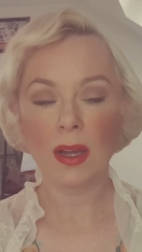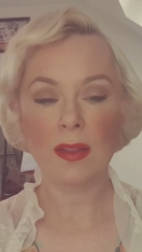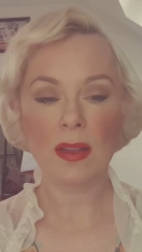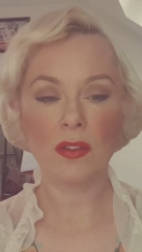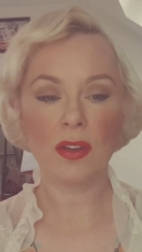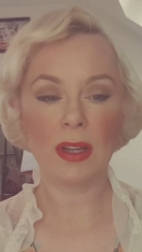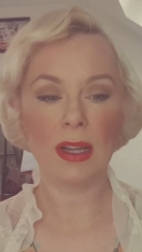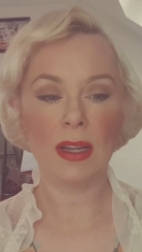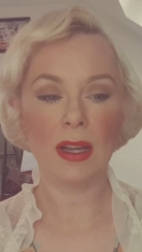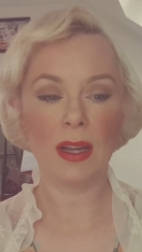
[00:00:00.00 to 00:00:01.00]

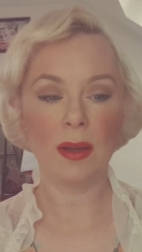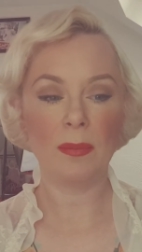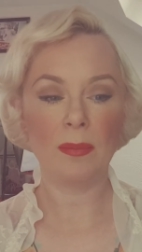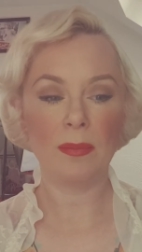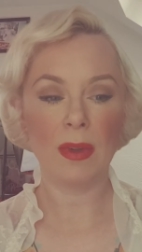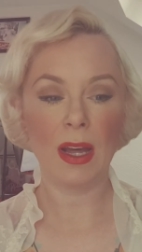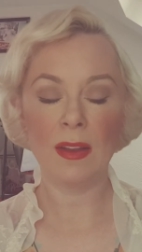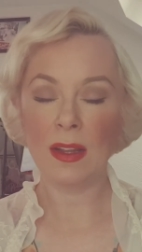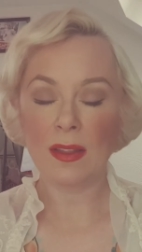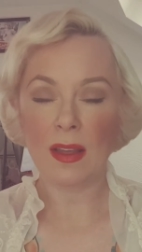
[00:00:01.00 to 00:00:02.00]
essentially, and
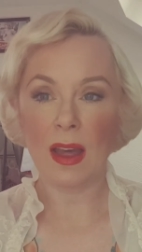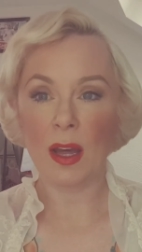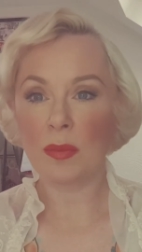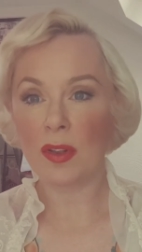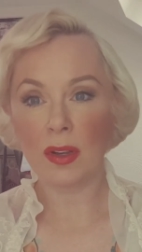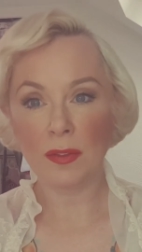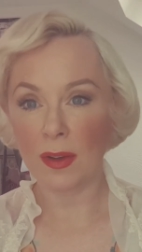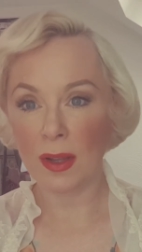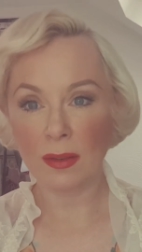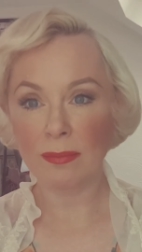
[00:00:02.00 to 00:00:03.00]
that's absolutely
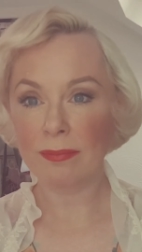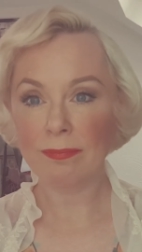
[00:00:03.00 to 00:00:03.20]
fine.